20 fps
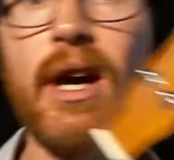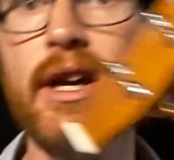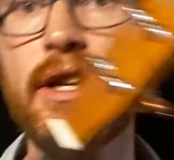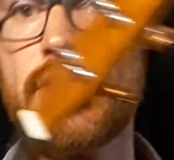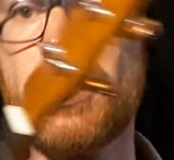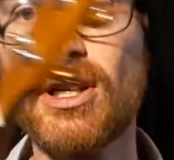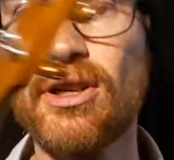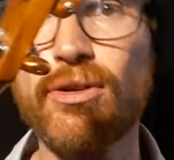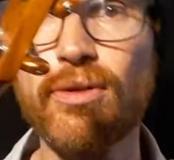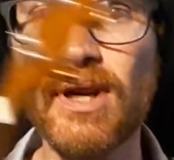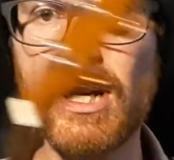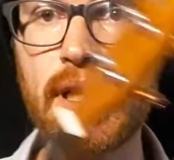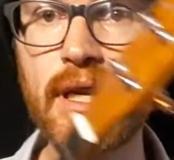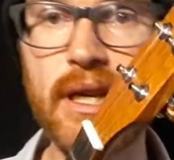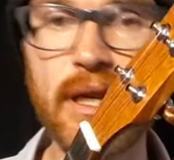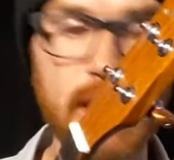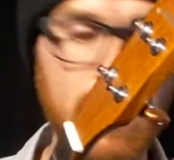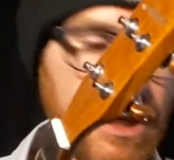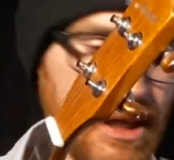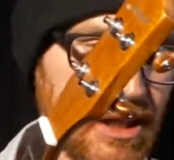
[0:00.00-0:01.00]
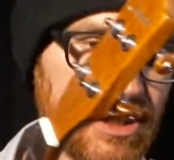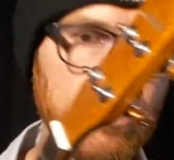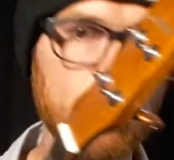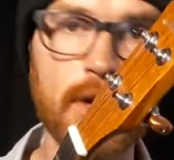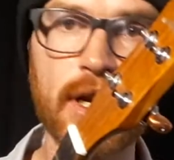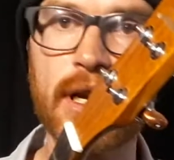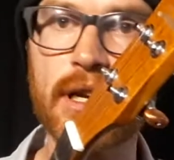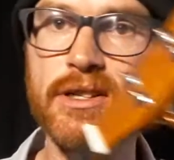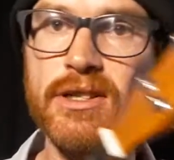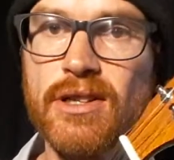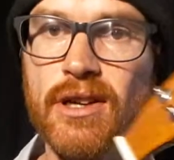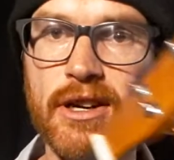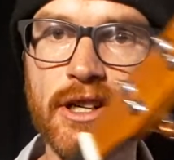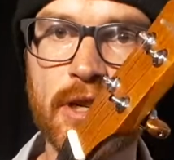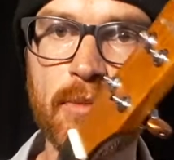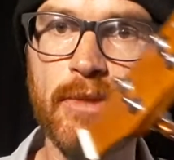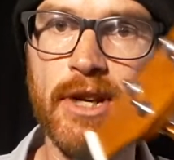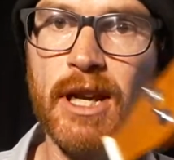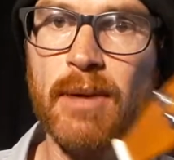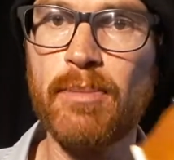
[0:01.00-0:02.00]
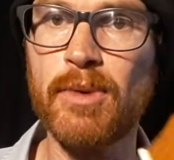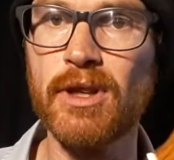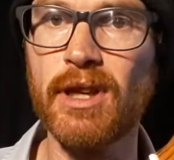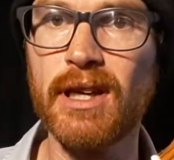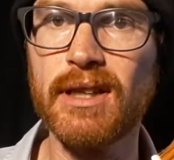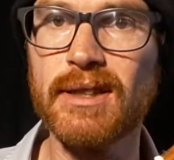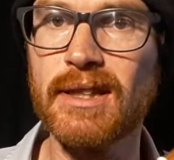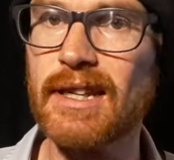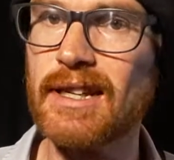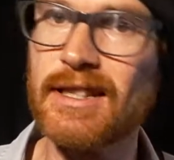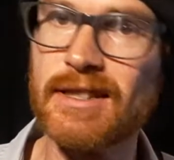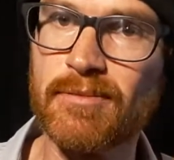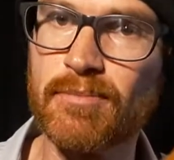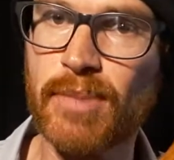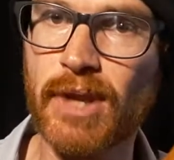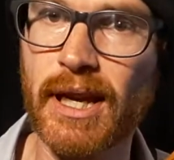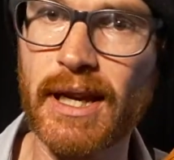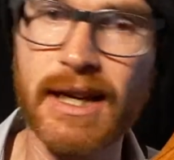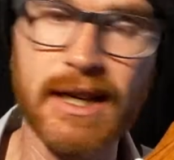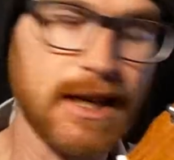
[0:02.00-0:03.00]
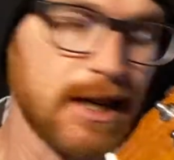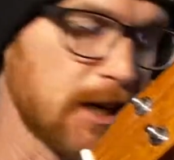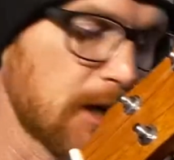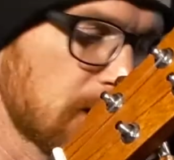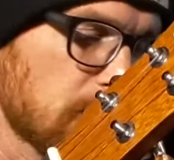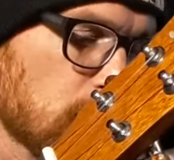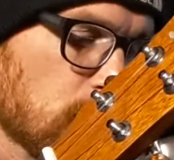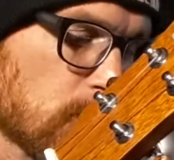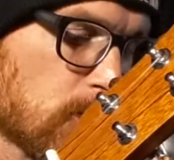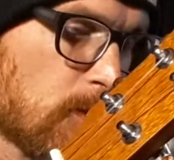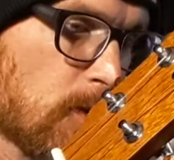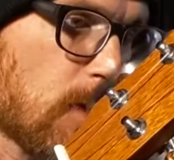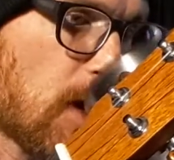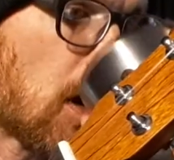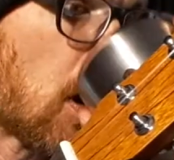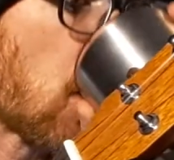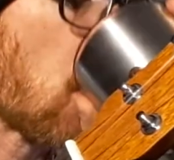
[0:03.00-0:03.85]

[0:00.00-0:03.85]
degree it is, we can start to manipulate these and play any kind of chord we want.